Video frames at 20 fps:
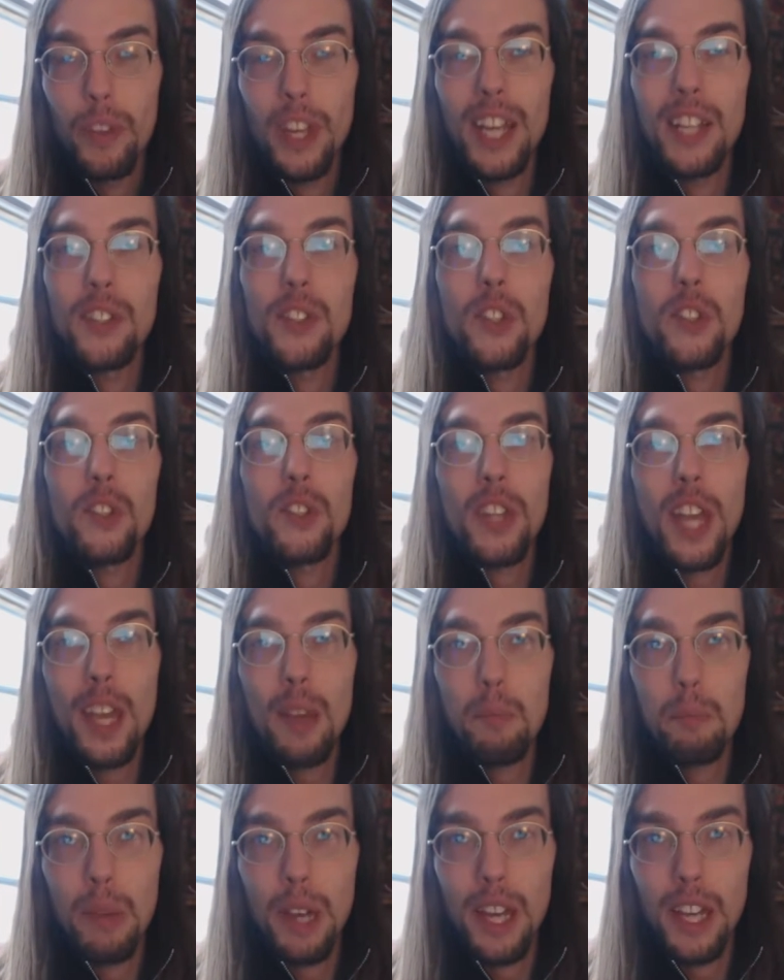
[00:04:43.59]
It's
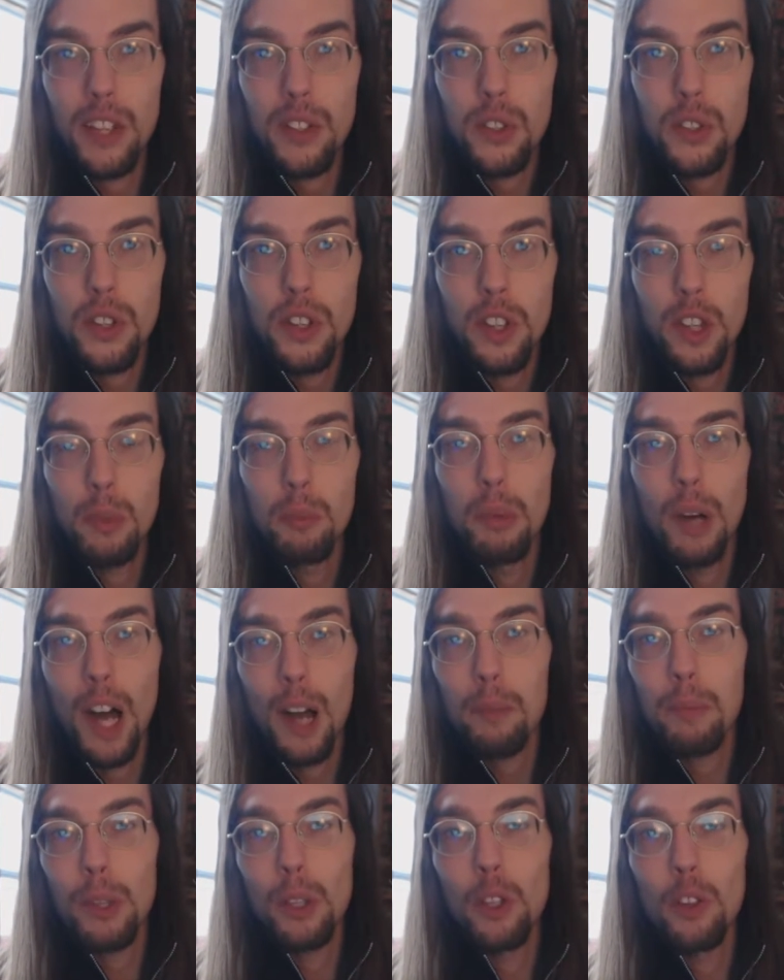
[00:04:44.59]
state-based. The
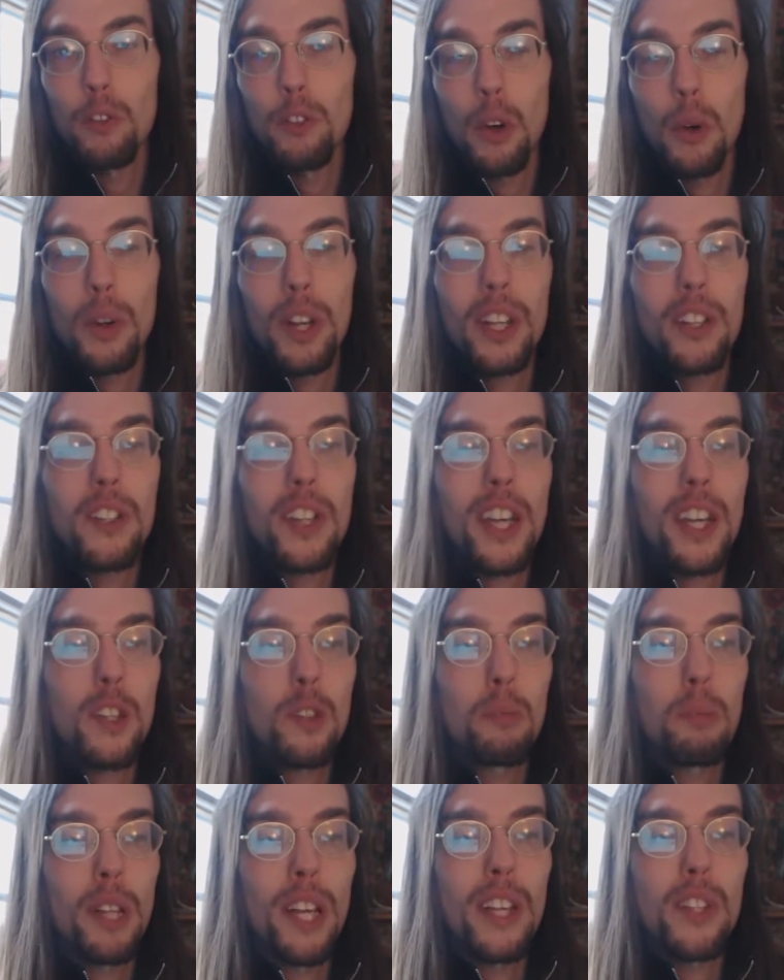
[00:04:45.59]
popular voting
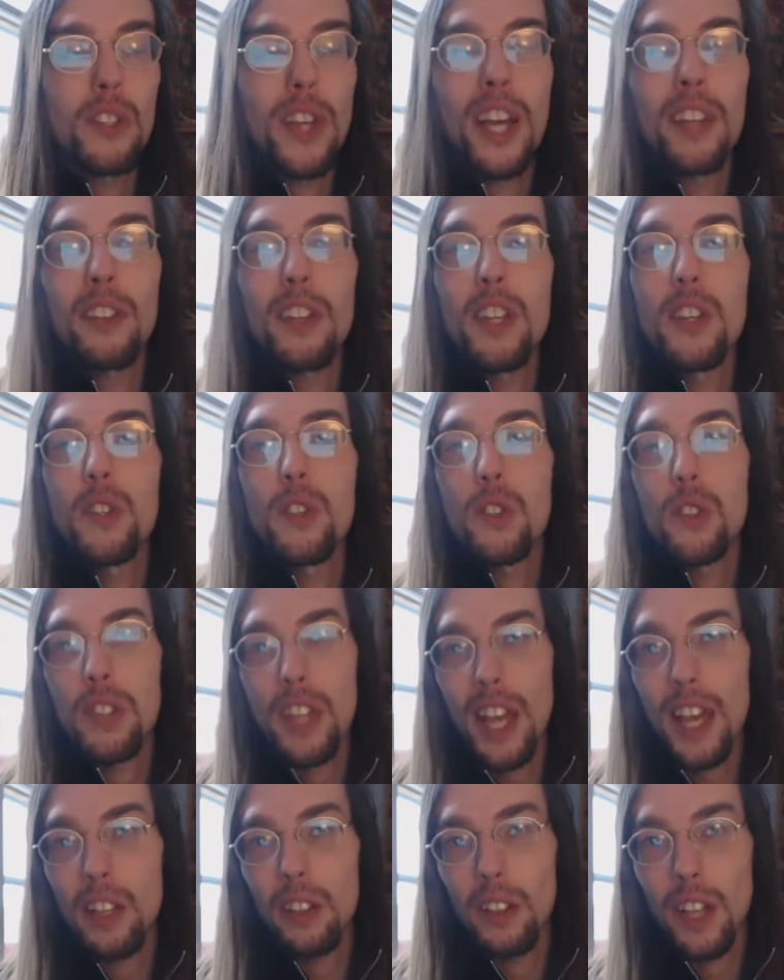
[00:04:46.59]
takes place at the
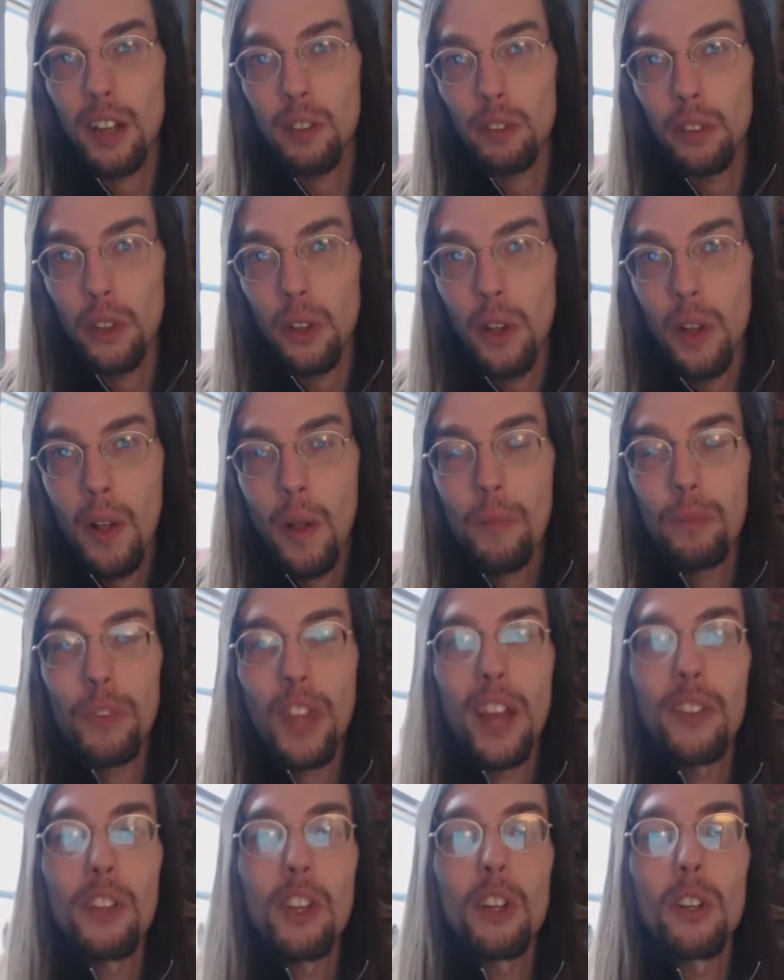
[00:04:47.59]
state level,
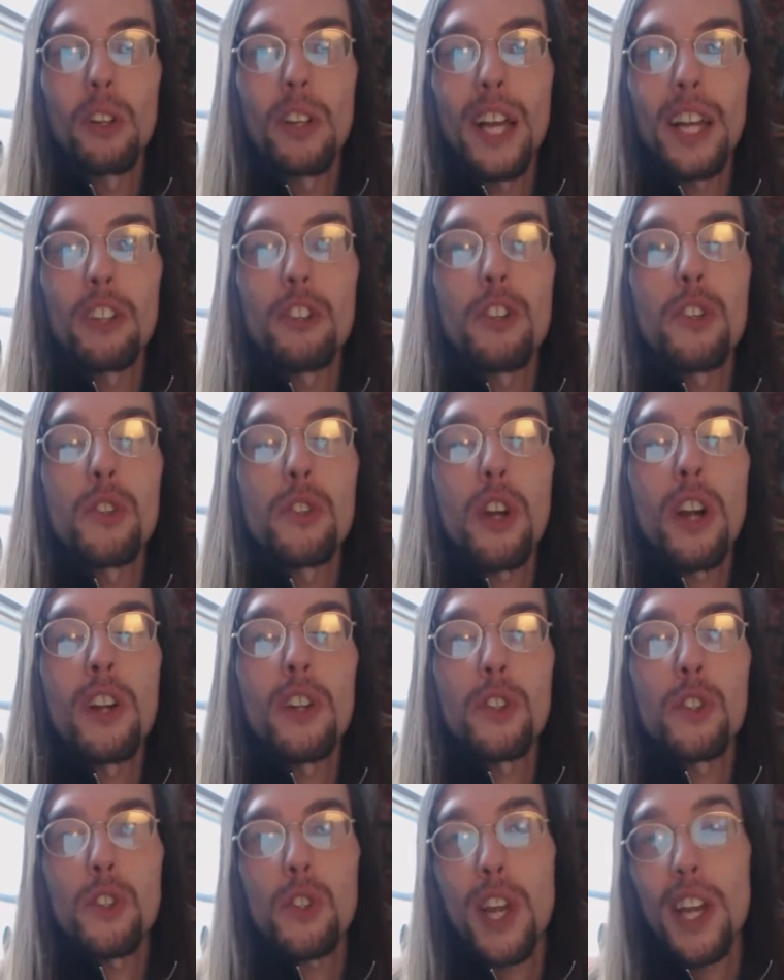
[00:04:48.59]
and then electors
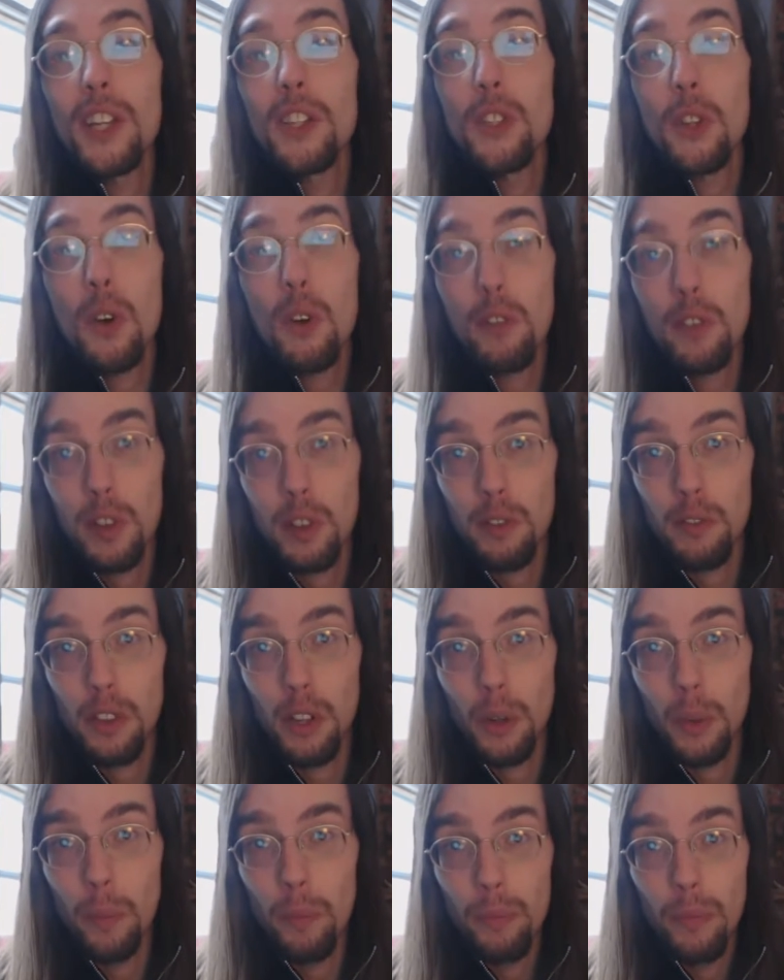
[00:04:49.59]
are sent over to
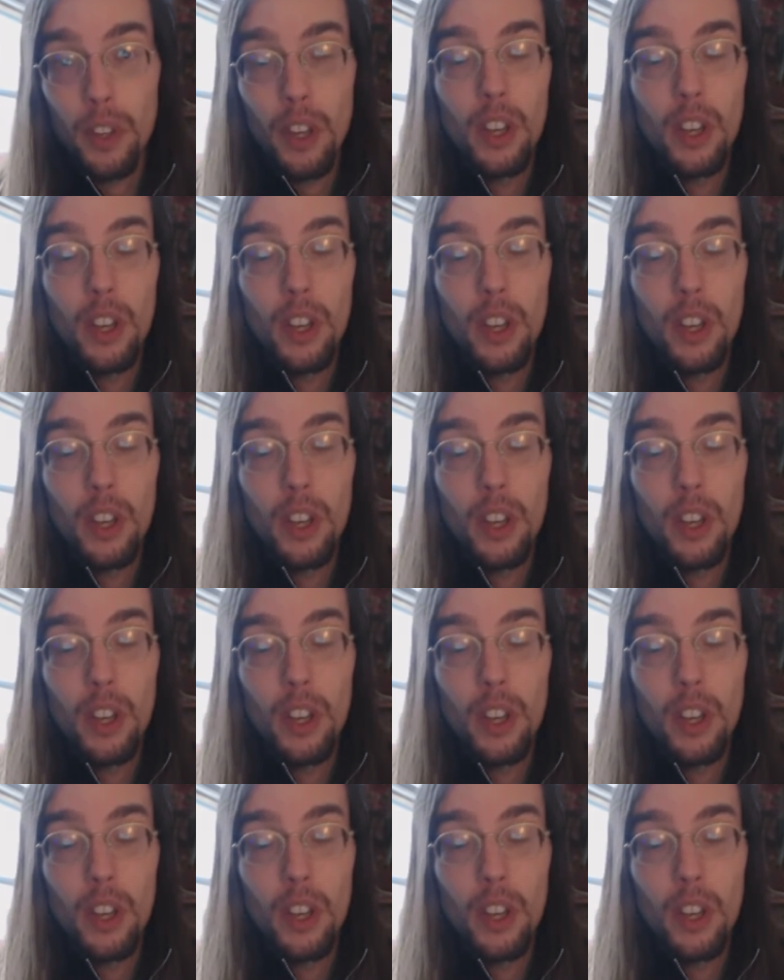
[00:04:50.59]
vote.